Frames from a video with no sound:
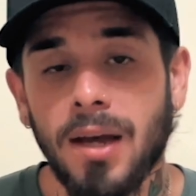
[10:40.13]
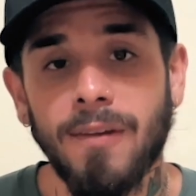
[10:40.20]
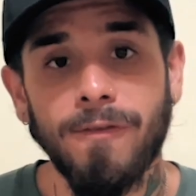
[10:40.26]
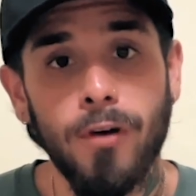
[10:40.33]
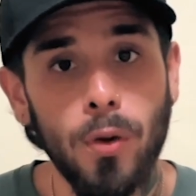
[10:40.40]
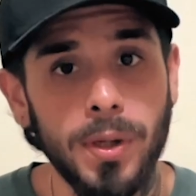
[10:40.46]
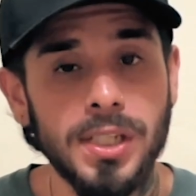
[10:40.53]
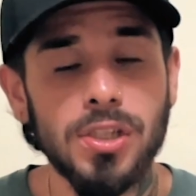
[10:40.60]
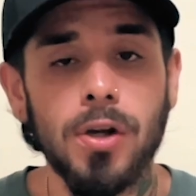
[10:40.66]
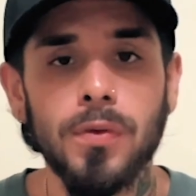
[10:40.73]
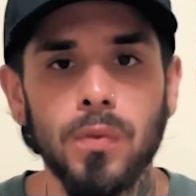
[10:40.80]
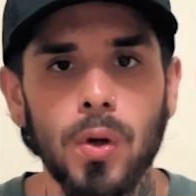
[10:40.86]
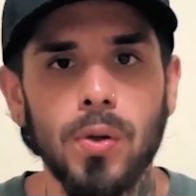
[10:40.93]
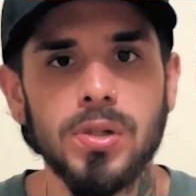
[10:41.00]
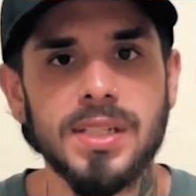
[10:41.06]
Focus on
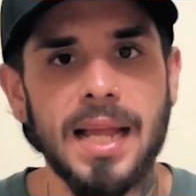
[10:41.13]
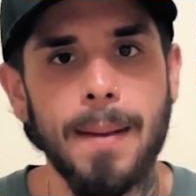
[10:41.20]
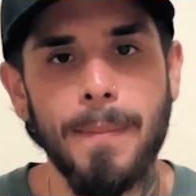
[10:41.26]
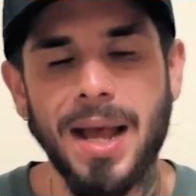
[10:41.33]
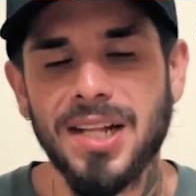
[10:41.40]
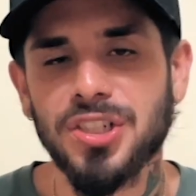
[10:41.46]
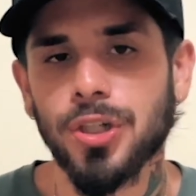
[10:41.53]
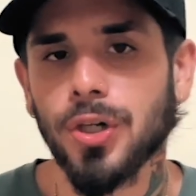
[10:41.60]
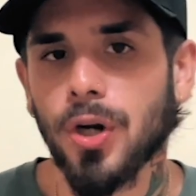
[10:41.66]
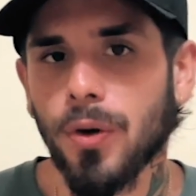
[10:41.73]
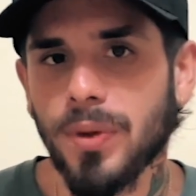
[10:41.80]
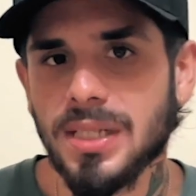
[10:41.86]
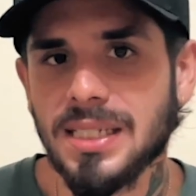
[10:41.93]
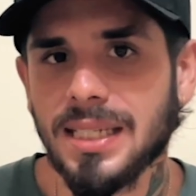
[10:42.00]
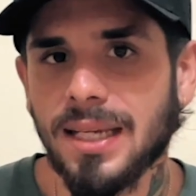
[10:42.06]
roles that match your
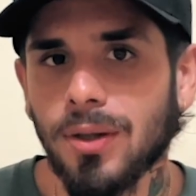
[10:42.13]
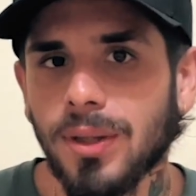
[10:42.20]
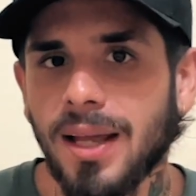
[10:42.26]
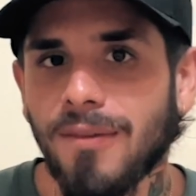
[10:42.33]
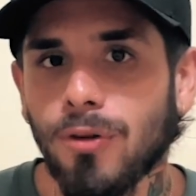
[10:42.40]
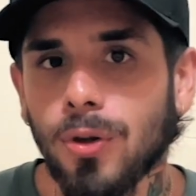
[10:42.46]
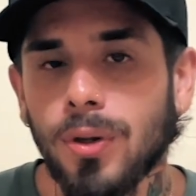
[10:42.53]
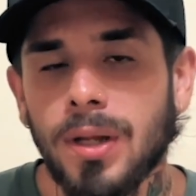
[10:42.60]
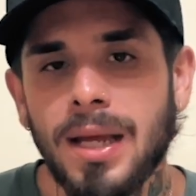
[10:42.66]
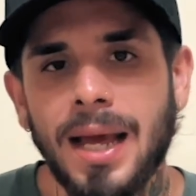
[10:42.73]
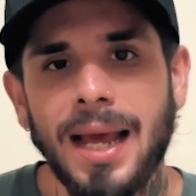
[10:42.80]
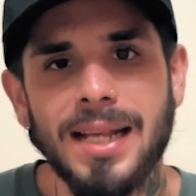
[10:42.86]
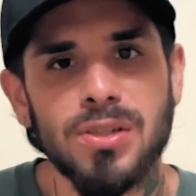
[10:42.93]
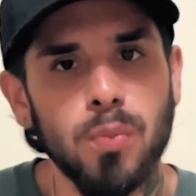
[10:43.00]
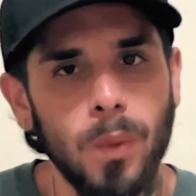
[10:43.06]
current skill level
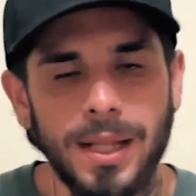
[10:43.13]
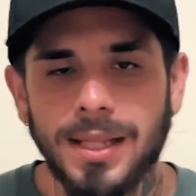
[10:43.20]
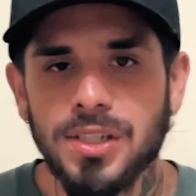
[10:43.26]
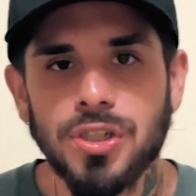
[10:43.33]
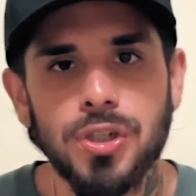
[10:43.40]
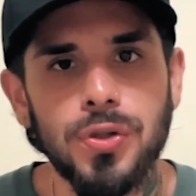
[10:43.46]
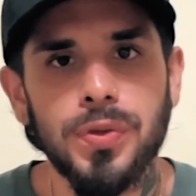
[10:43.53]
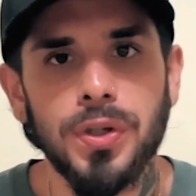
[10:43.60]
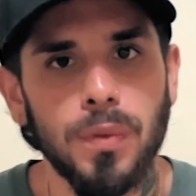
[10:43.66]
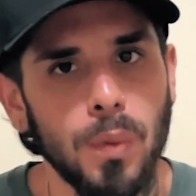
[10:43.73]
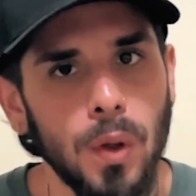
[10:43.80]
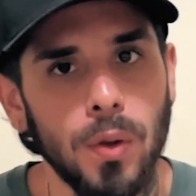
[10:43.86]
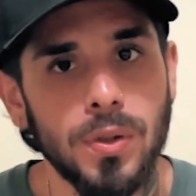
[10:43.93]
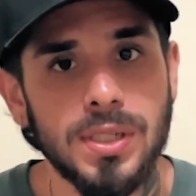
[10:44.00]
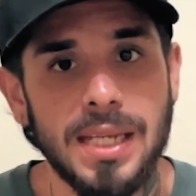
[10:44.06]
as well as junior
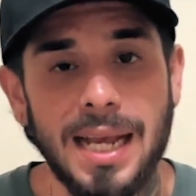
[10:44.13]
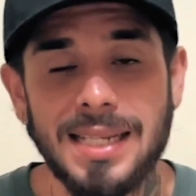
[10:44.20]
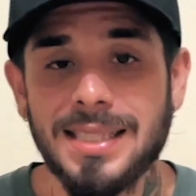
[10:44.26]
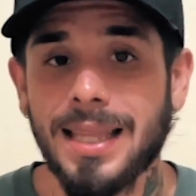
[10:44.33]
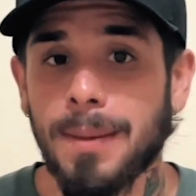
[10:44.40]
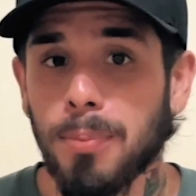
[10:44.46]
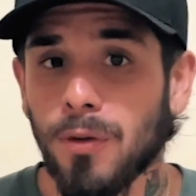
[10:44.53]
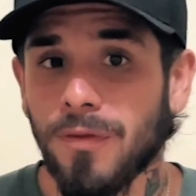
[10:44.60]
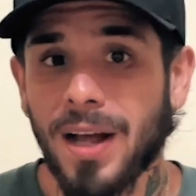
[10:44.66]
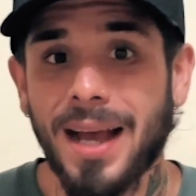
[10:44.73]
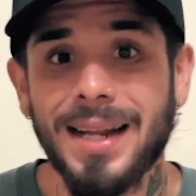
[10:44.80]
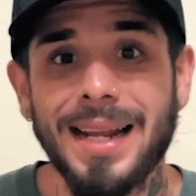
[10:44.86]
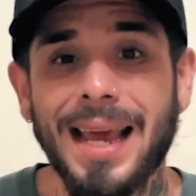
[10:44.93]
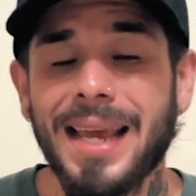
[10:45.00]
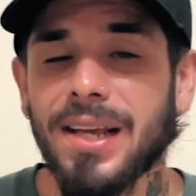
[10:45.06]
roles, as they provide
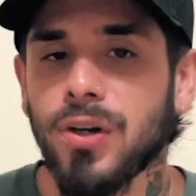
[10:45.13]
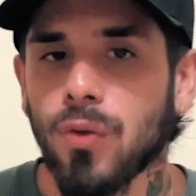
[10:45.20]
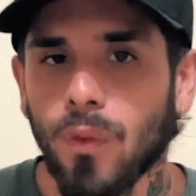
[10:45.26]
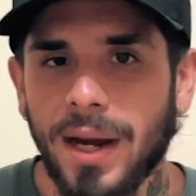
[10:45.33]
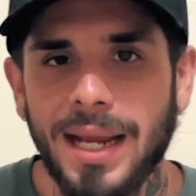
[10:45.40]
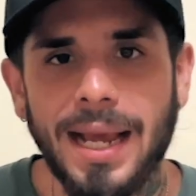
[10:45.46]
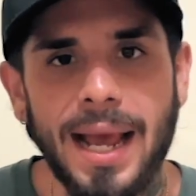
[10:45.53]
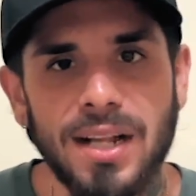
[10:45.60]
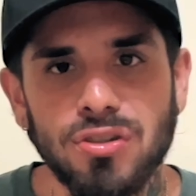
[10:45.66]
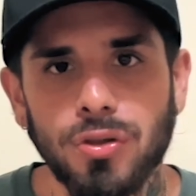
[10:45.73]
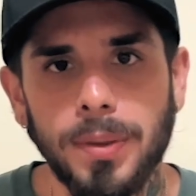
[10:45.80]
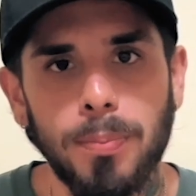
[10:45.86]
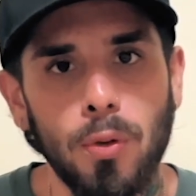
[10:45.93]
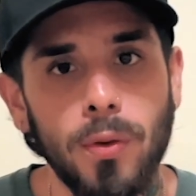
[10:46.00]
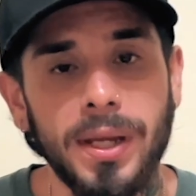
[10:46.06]
a great entry
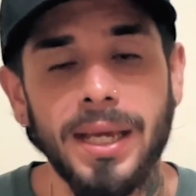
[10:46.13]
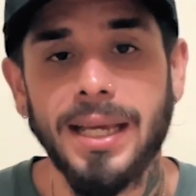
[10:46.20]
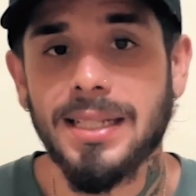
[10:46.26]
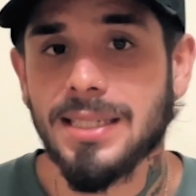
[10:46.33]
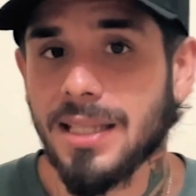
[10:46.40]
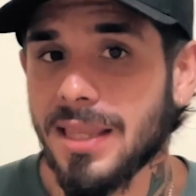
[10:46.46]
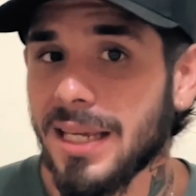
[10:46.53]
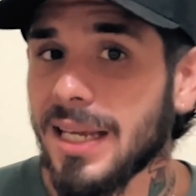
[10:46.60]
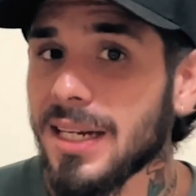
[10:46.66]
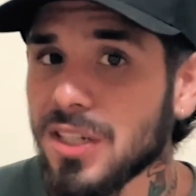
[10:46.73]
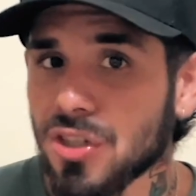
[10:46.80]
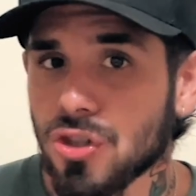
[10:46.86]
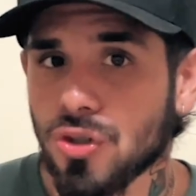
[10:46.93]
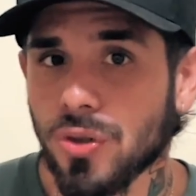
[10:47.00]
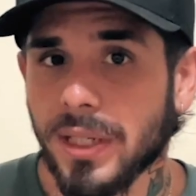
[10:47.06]
point into the
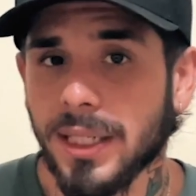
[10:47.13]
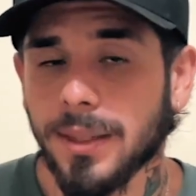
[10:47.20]
industry.